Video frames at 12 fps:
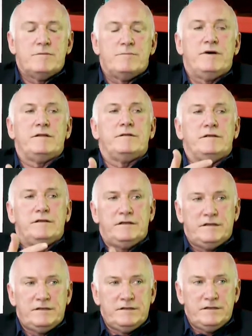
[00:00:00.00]
But
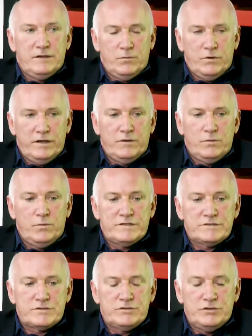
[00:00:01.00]
in
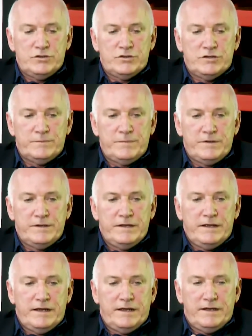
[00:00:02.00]
Western Europe
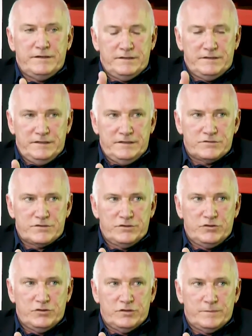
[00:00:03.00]
and in Eastern
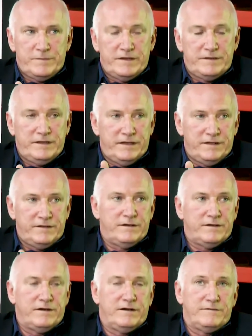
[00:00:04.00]
Europe at the end
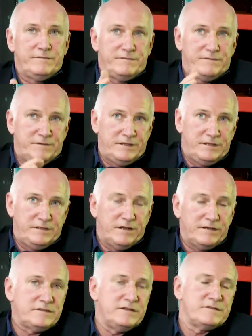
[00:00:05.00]
of the
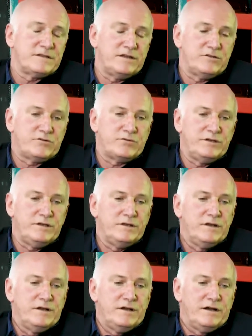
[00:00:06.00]
19th century,
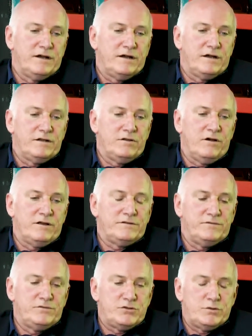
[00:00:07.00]
a lot
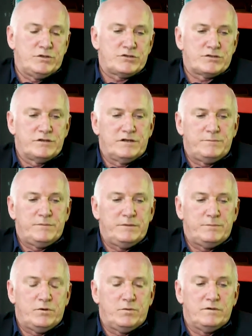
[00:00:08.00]
of Jewish
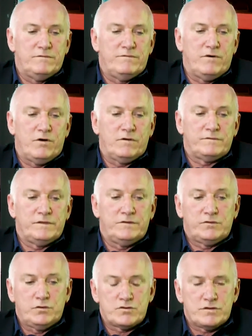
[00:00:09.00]
people were involved in
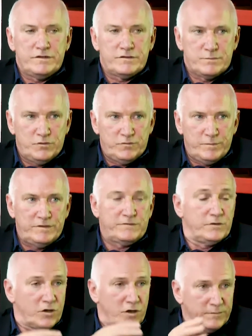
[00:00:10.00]
socialist movements,
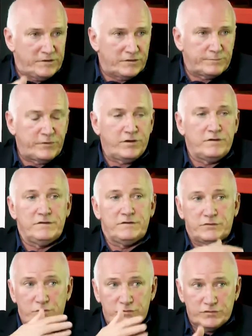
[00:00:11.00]
the Communist Party, the
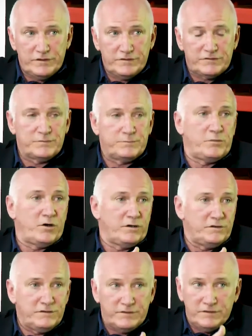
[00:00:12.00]
socialist
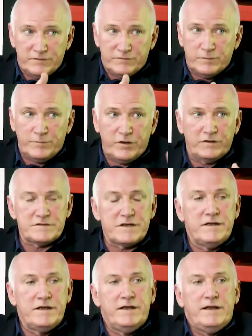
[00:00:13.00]
parties in different parts.
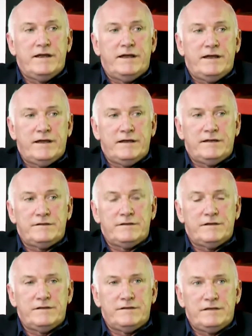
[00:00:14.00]
And
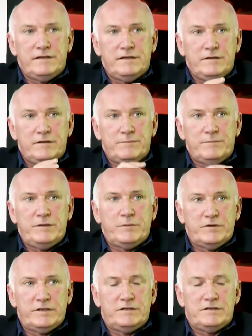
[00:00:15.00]
the people
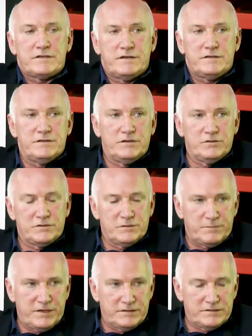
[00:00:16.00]
that decided to go to
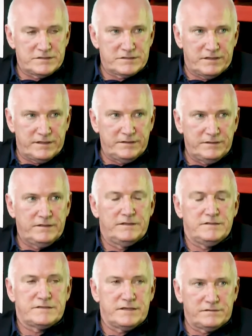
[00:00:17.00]
Palestine
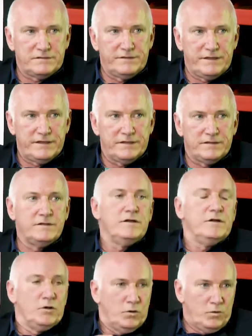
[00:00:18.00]
and settle there
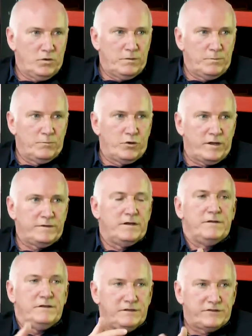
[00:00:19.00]
brought
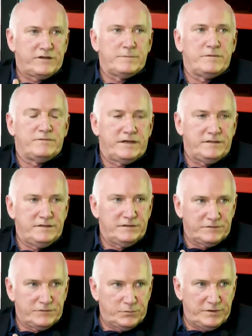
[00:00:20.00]
these type of
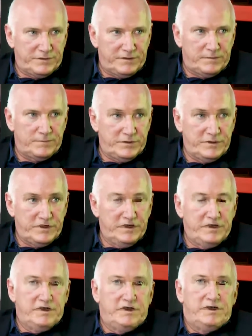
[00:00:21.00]
ideals with them.
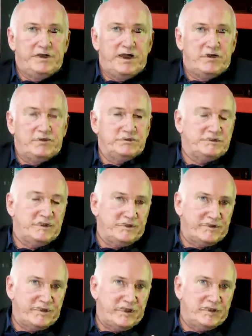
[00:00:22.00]
Now,
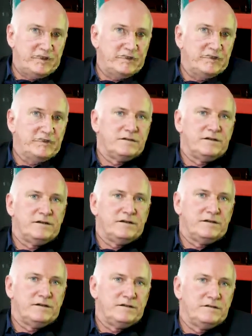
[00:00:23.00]
since then,
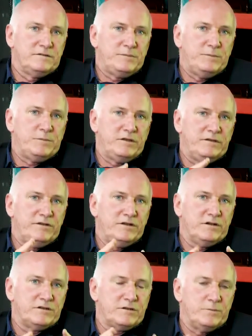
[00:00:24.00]
people living
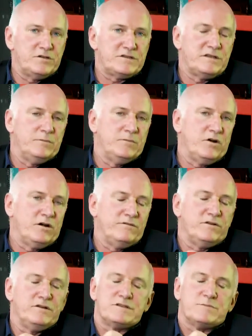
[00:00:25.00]
on kibbutzim are a
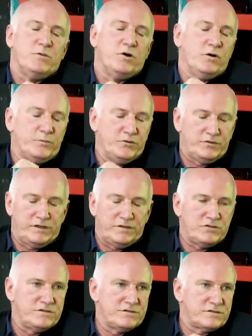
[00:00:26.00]
very small
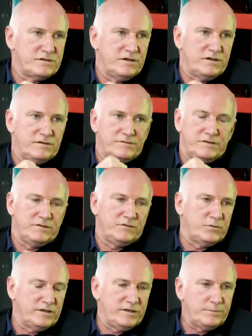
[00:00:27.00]
percentage of the Israeli